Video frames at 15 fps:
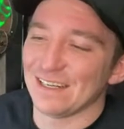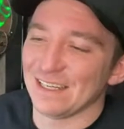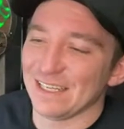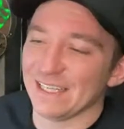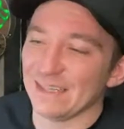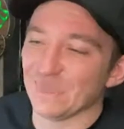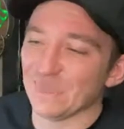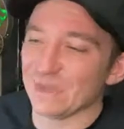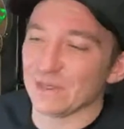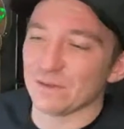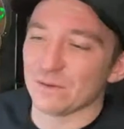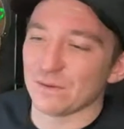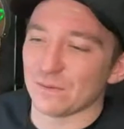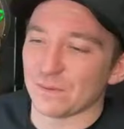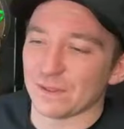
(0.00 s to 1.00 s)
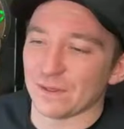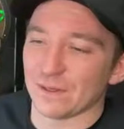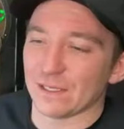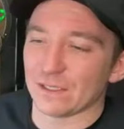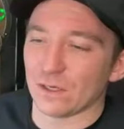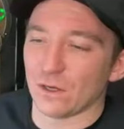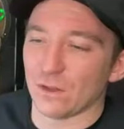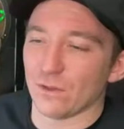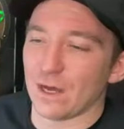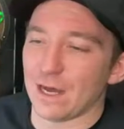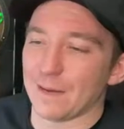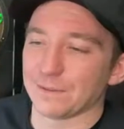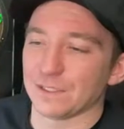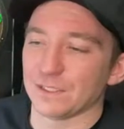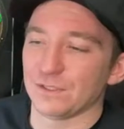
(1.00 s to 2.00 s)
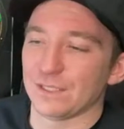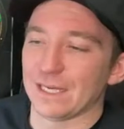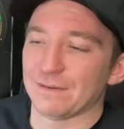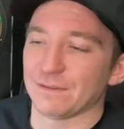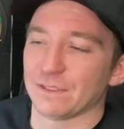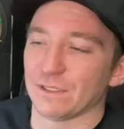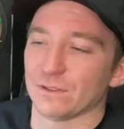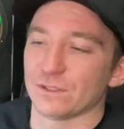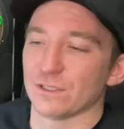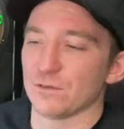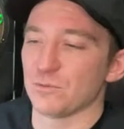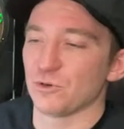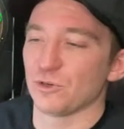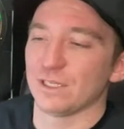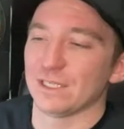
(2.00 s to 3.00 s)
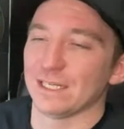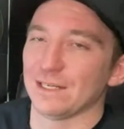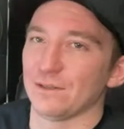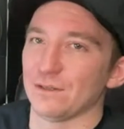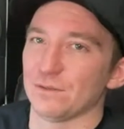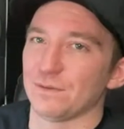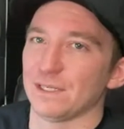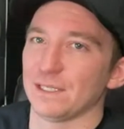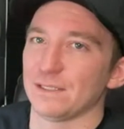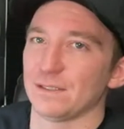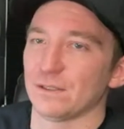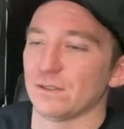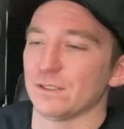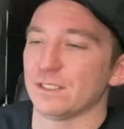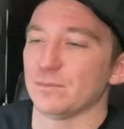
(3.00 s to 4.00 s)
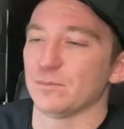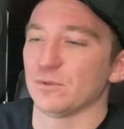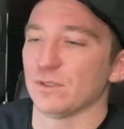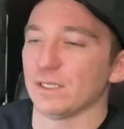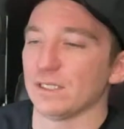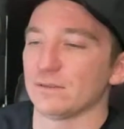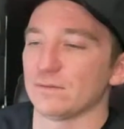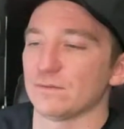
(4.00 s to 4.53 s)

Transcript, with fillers: In the winter, with all the options you have to go snowboard, I don't know if I'd go to Timberline.